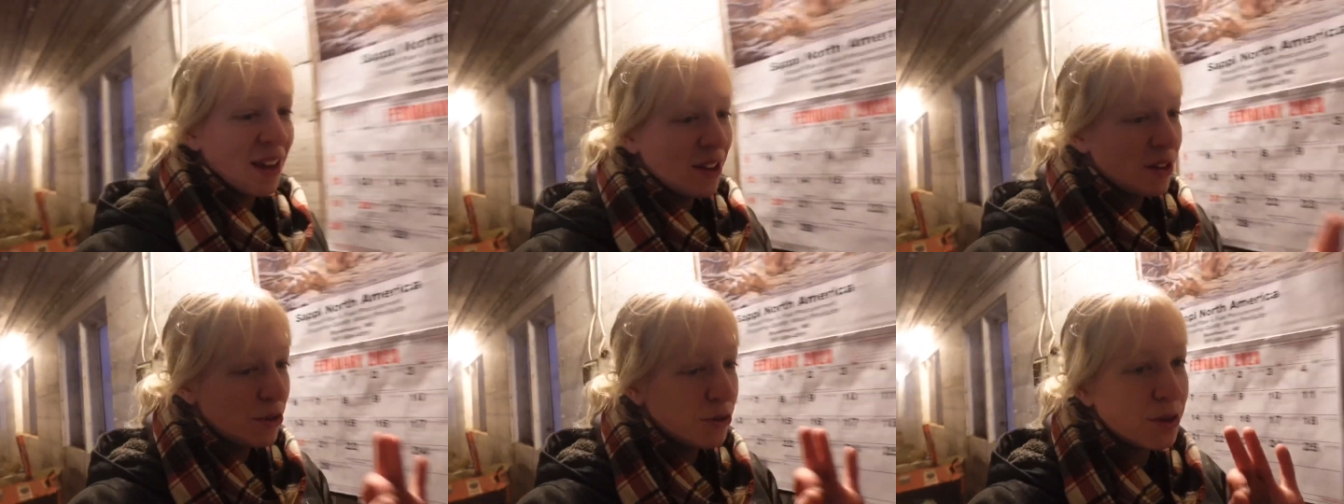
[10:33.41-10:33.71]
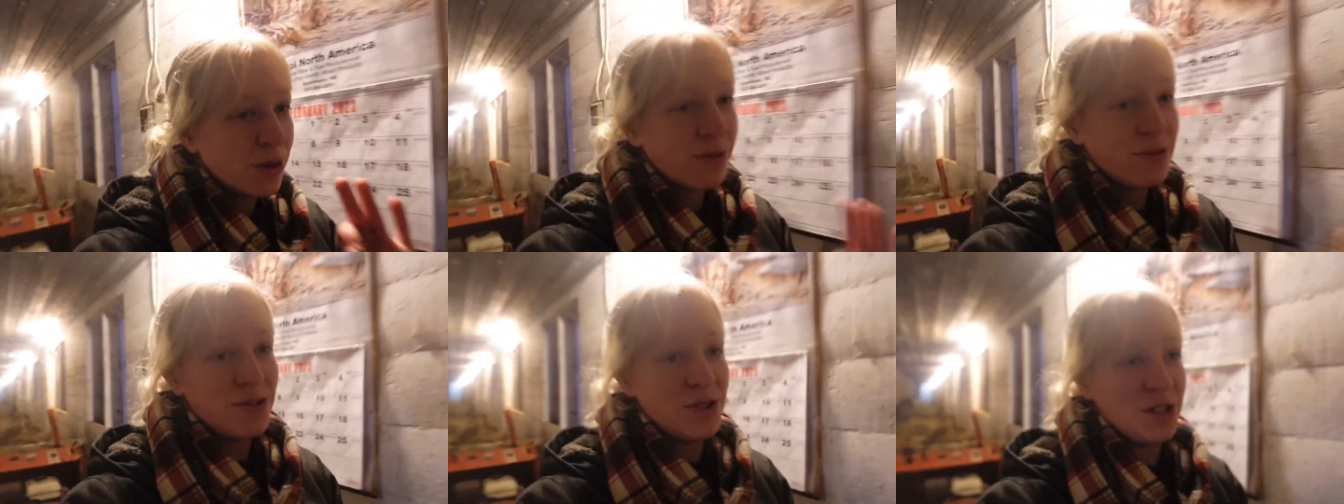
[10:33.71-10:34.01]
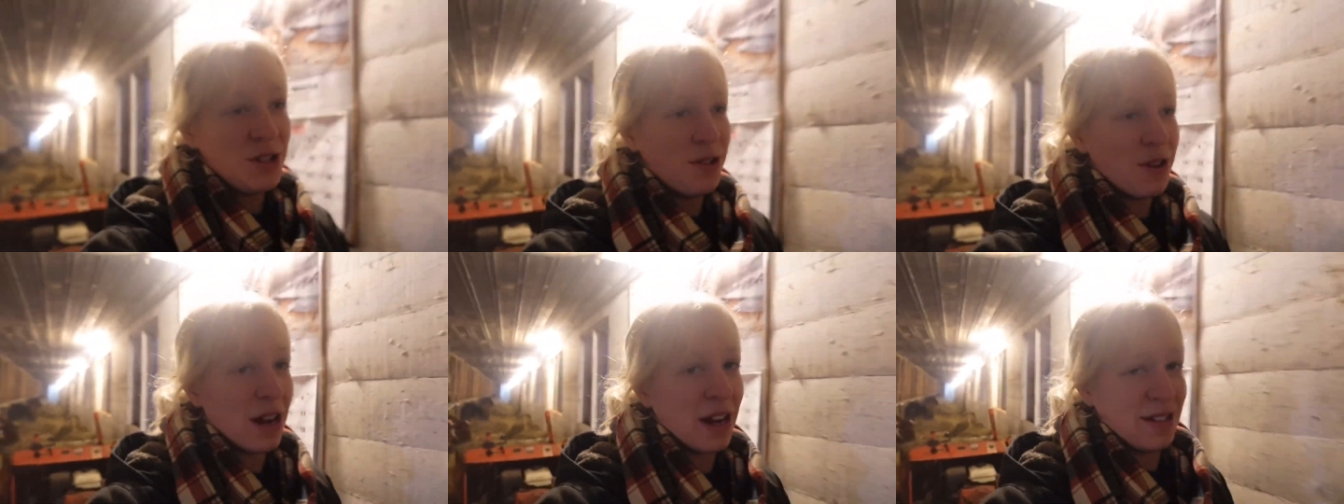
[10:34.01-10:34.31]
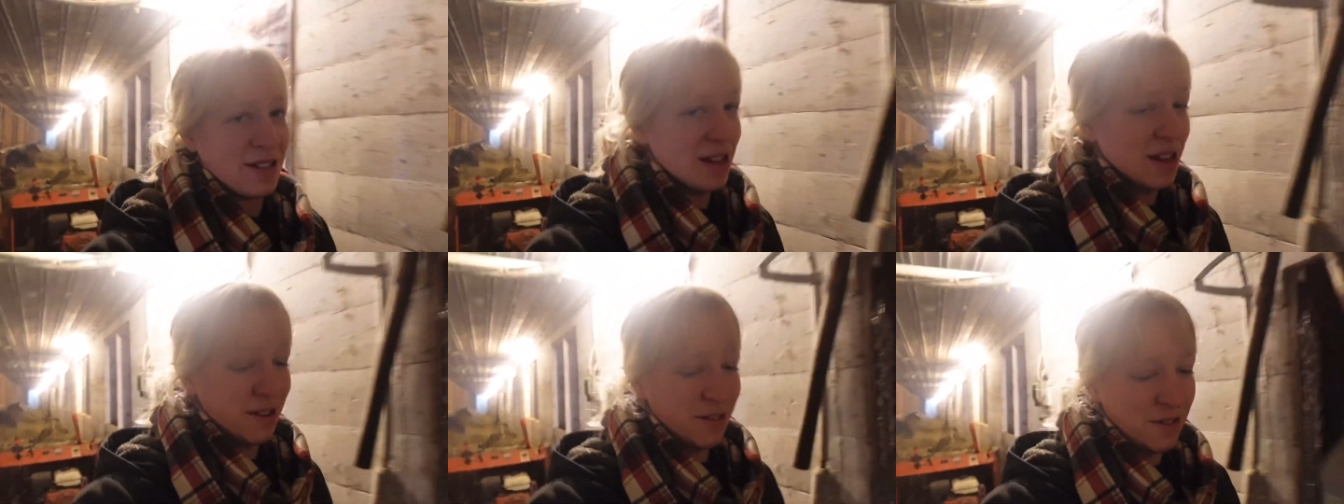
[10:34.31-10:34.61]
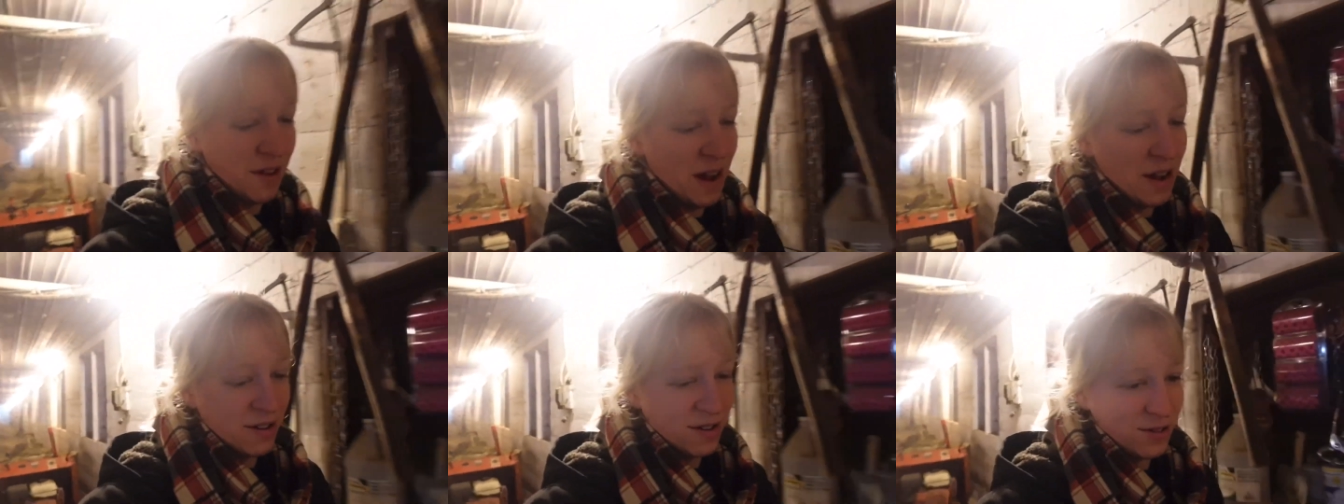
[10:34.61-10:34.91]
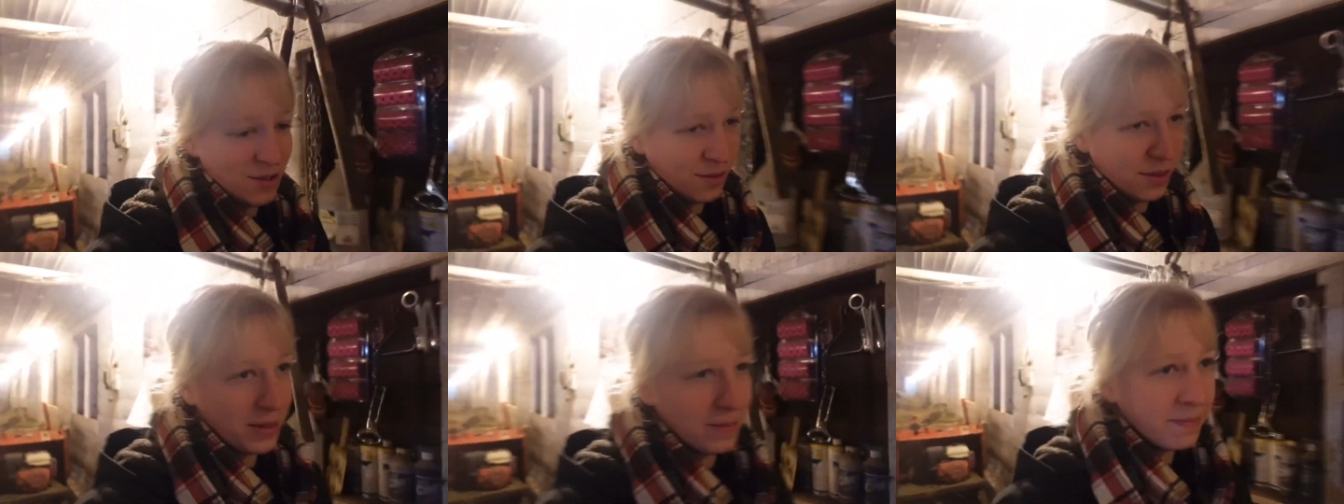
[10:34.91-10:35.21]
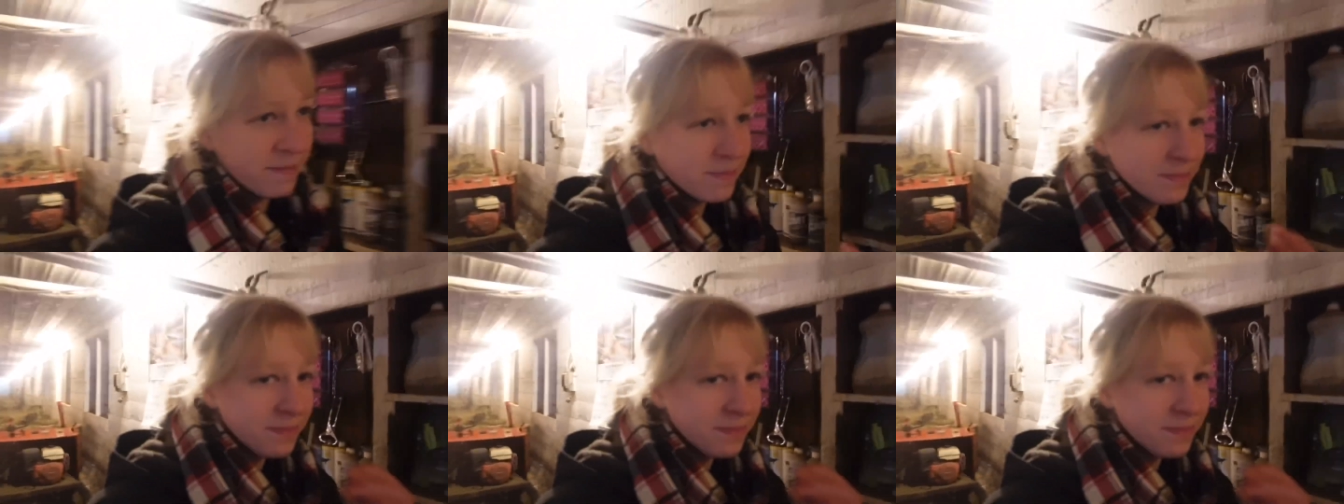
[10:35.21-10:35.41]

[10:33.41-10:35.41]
Kudos to you guys, I don't know how you do it.